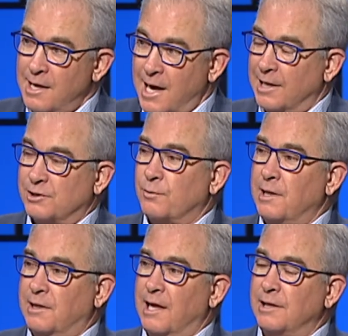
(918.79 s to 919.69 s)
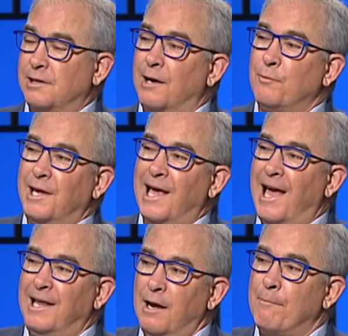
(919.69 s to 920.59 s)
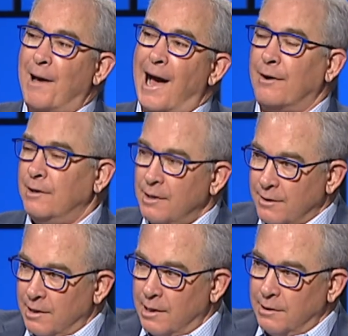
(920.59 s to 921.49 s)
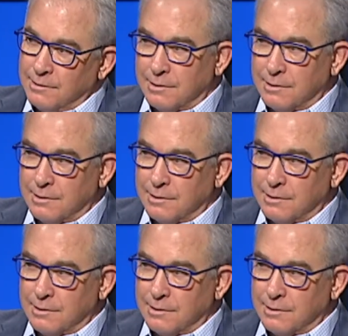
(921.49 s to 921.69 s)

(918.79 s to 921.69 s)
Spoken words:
And it's three things we hate about the